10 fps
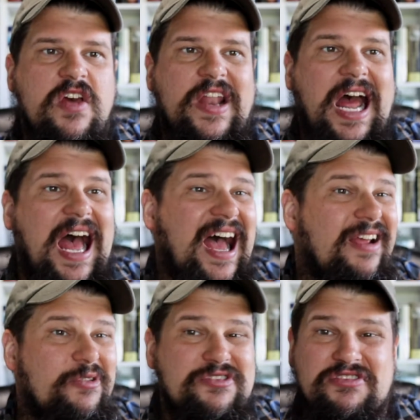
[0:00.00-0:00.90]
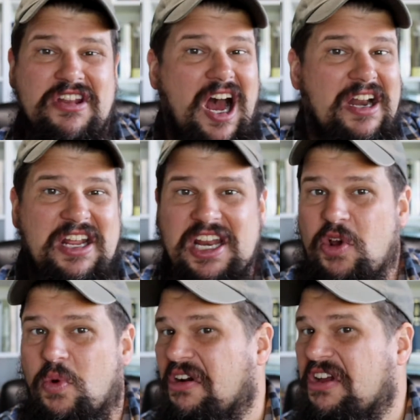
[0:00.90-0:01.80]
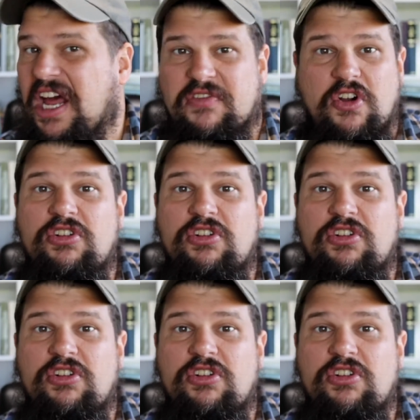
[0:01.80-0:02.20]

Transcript: that I was not anywhere kind of